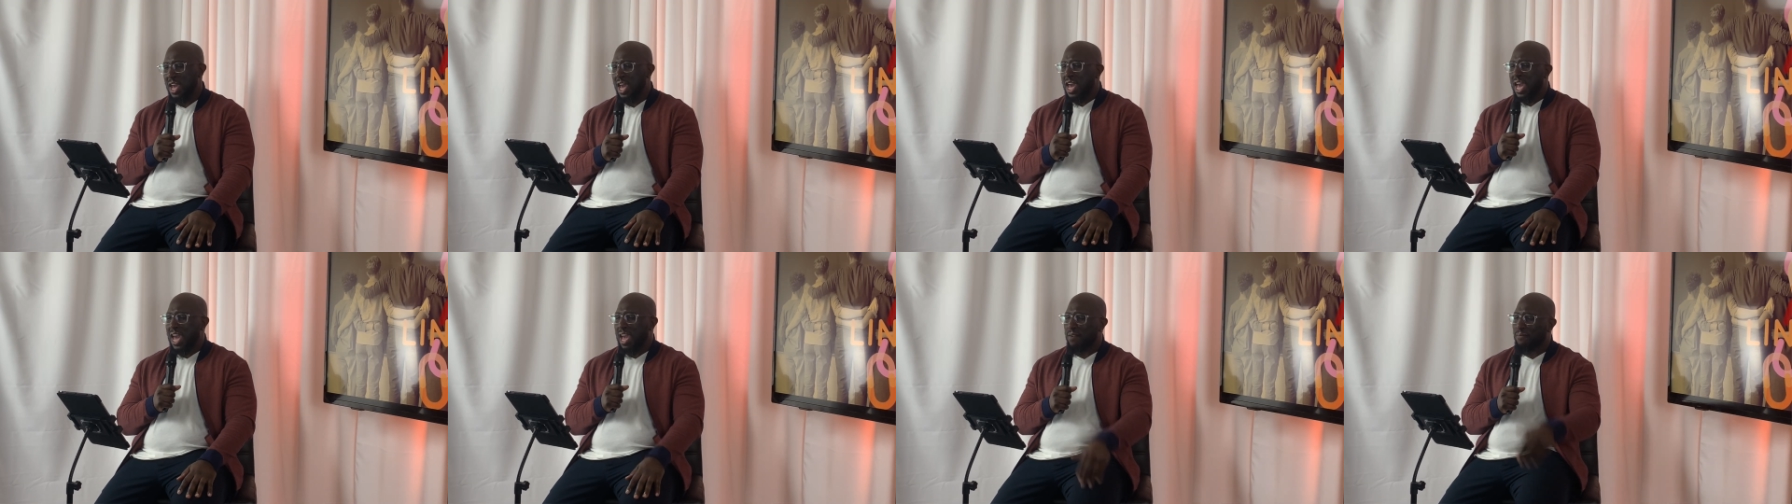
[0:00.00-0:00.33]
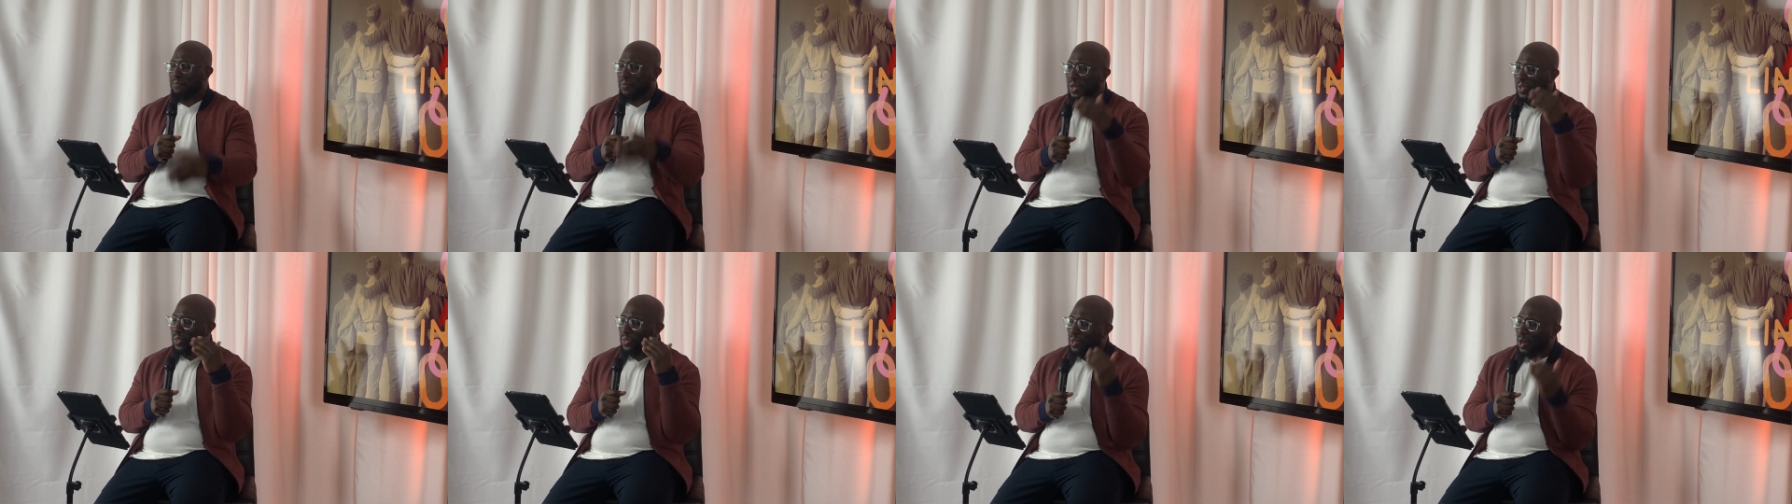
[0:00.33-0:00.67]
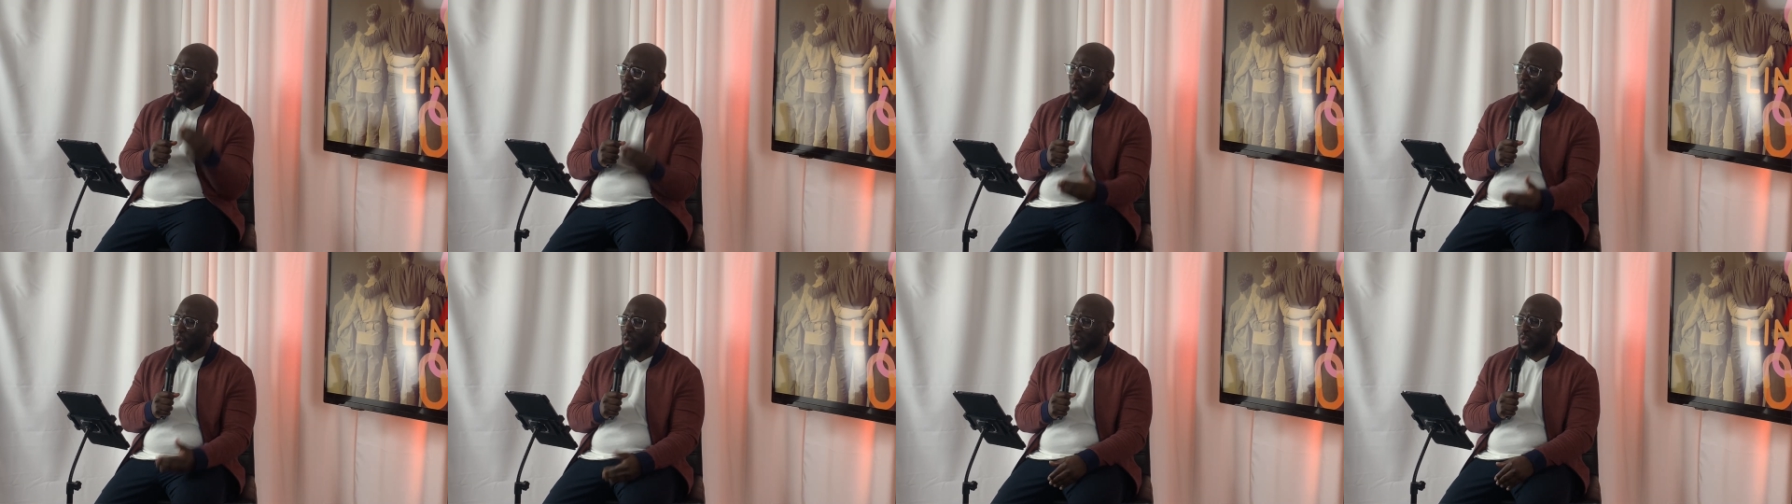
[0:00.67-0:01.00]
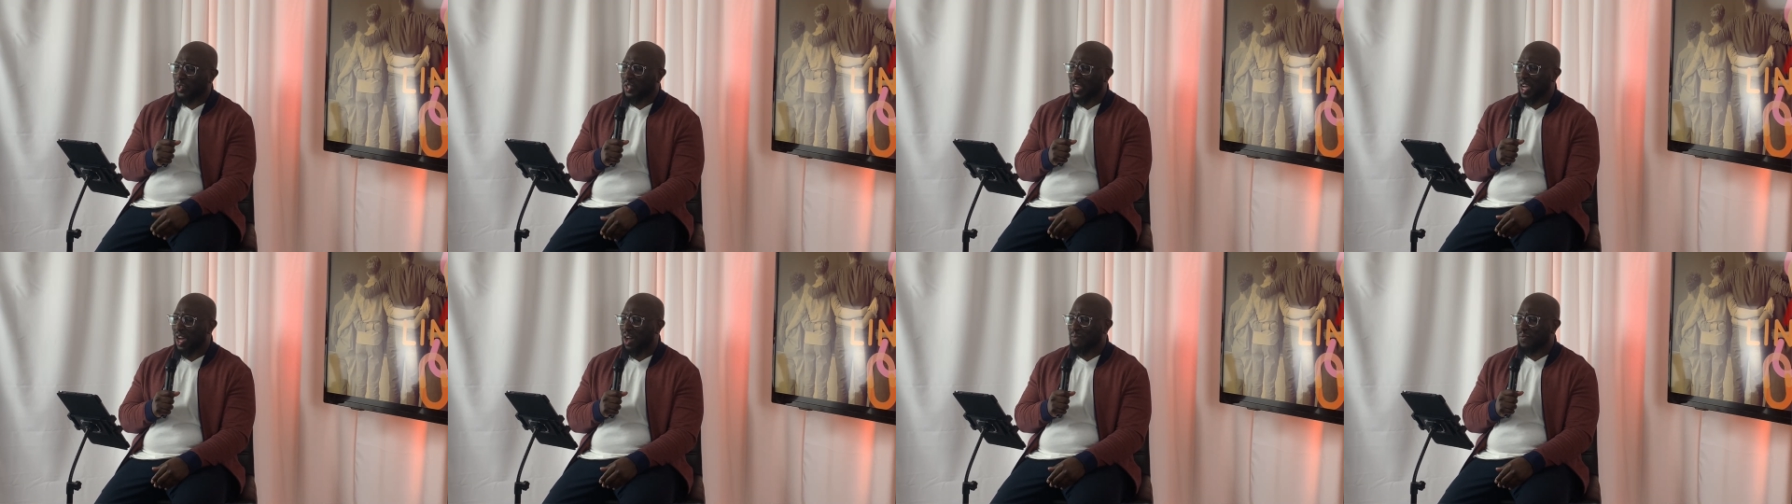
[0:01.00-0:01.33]
And for those
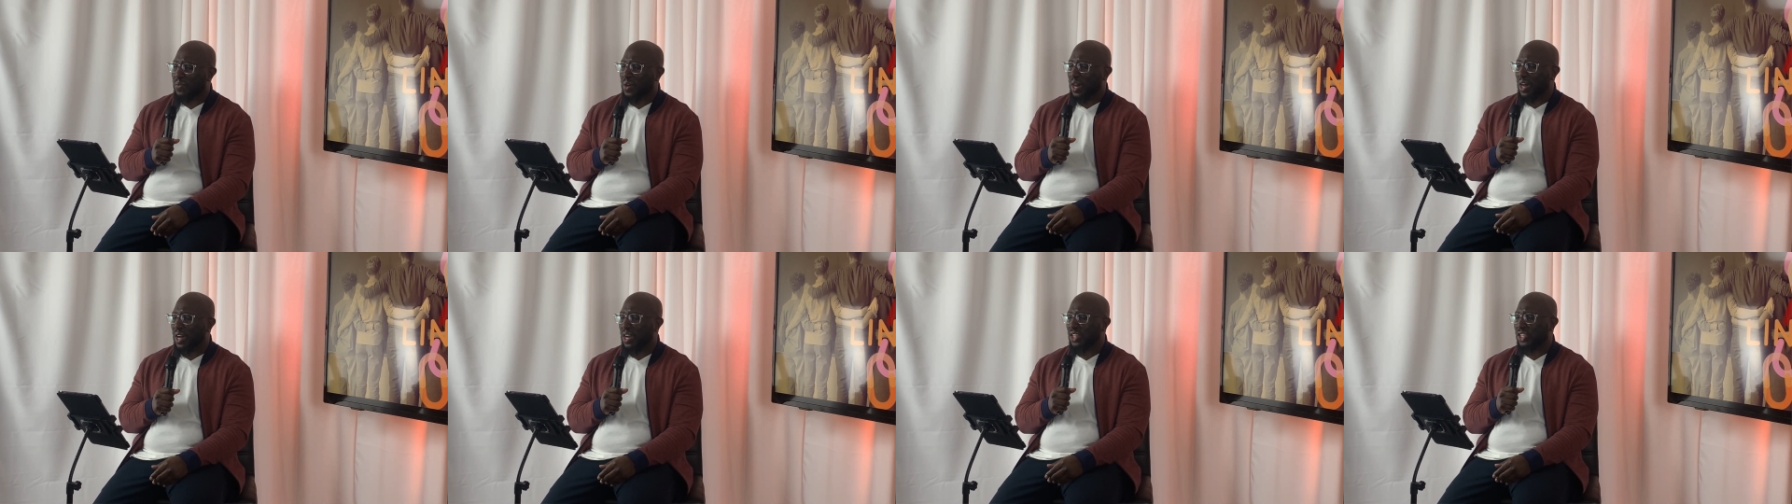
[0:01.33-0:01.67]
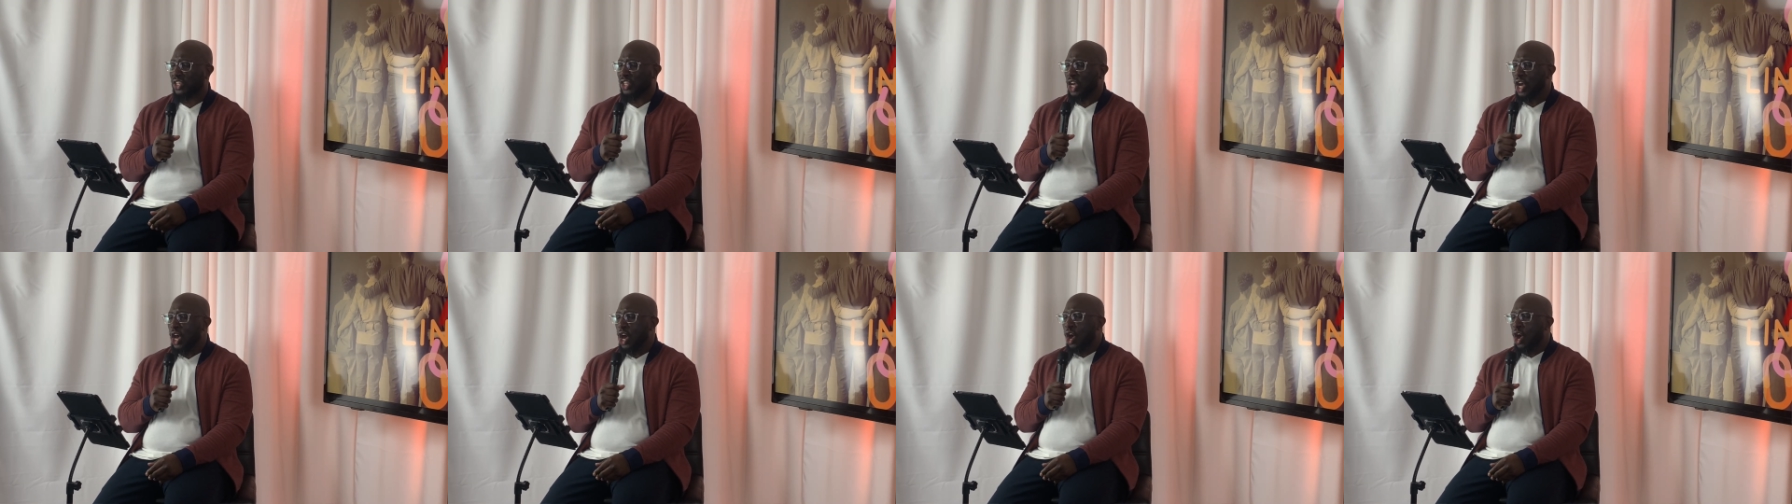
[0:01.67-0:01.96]
of us